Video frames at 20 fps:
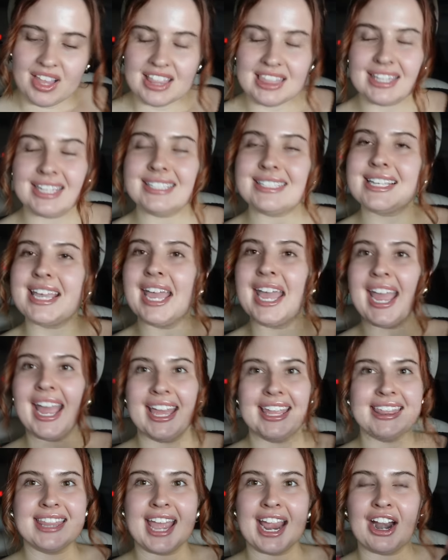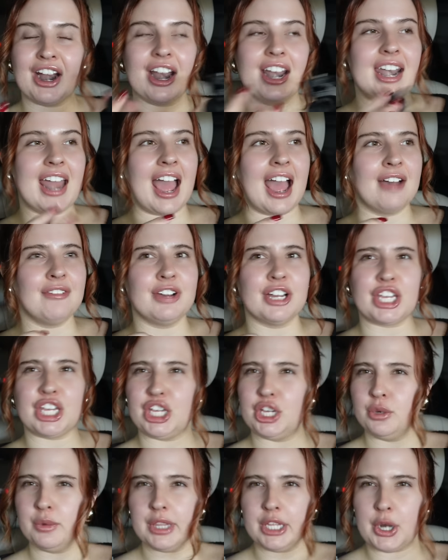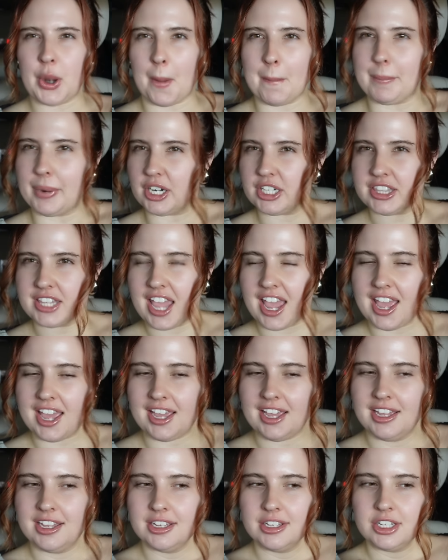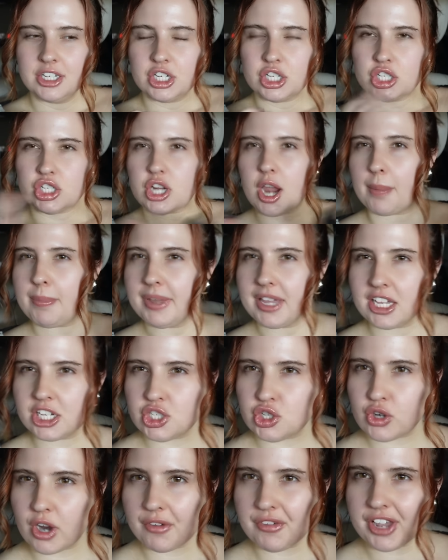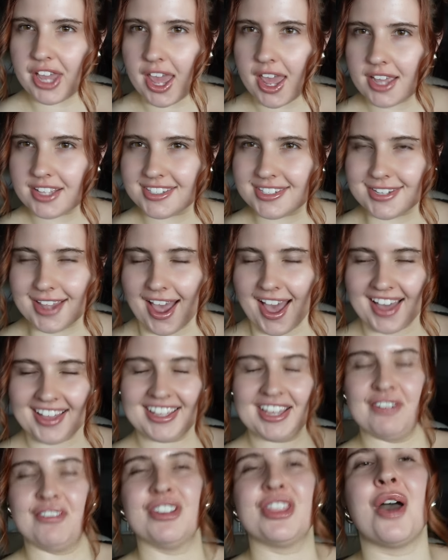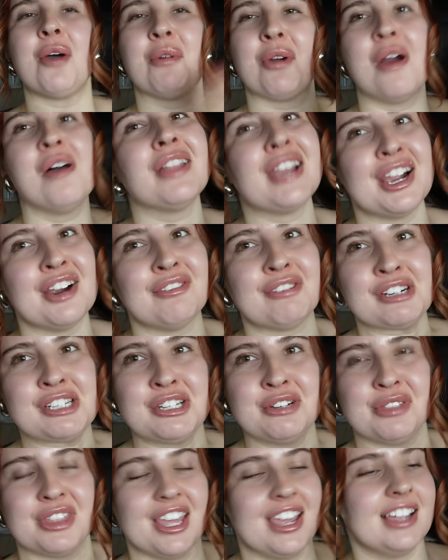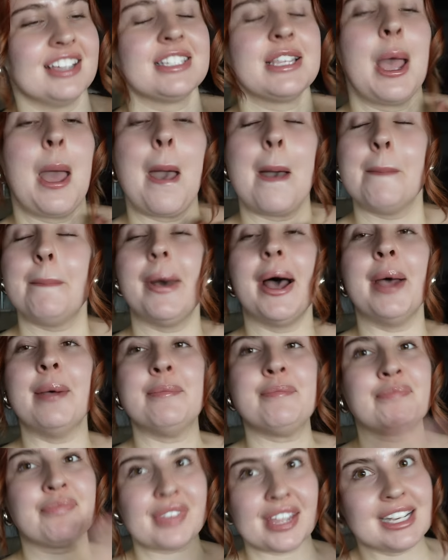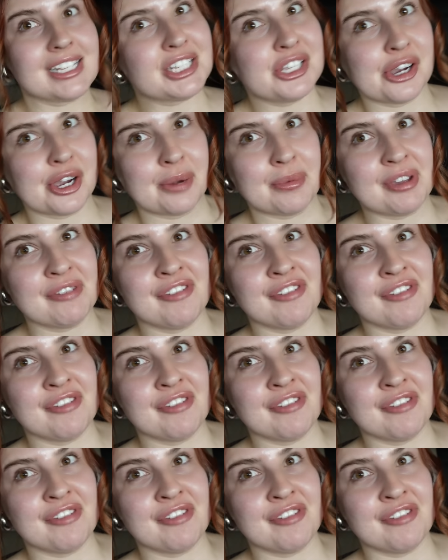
let's get in there and have a cute little birthday shopping extravaganza, even though we're only here for two things, but it's still going to be